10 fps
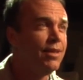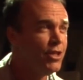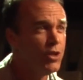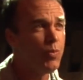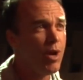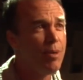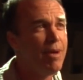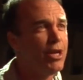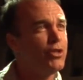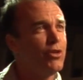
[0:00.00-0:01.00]
They just want
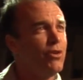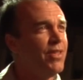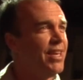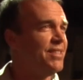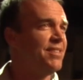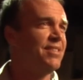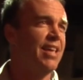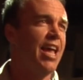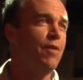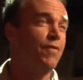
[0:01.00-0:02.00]
to make sure that it's
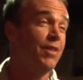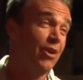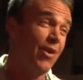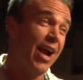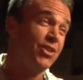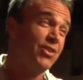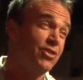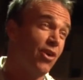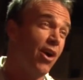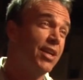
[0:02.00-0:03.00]
safe and they're
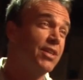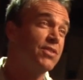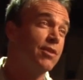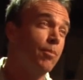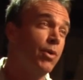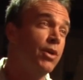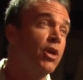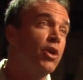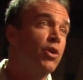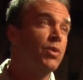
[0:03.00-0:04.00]
actually talking to
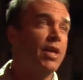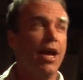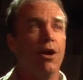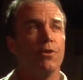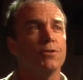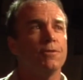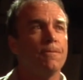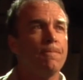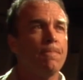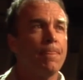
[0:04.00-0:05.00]
someone who
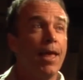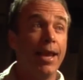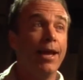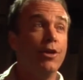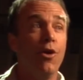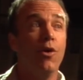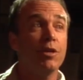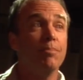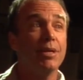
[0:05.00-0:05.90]
cares. I know it can be